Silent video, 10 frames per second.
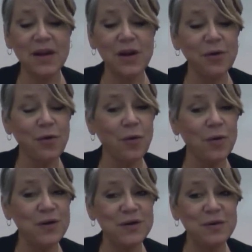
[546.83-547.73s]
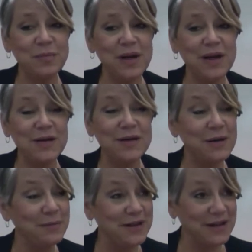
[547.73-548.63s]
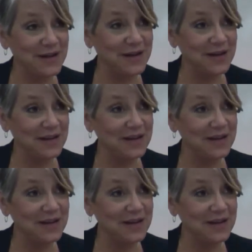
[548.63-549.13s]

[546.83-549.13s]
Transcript: you're going to be tempting